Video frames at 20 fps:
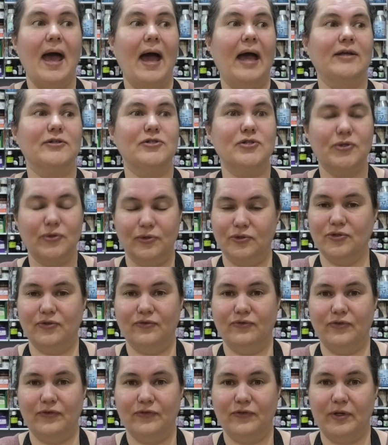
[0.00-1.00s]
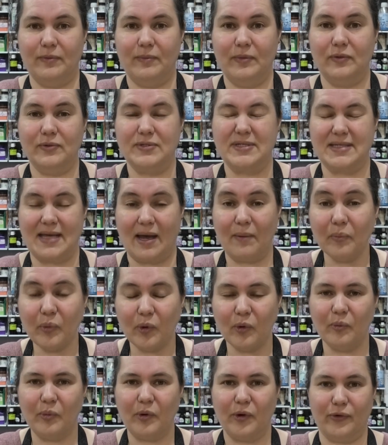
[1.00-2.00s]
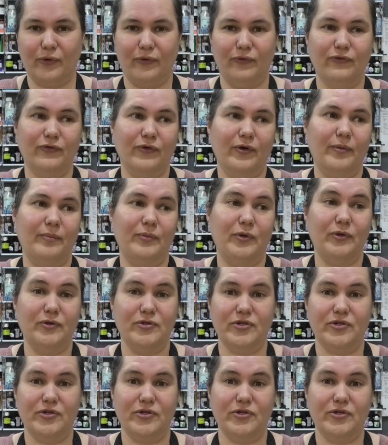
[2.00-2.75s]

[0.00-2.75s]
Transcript: a 250ml sample bottle from New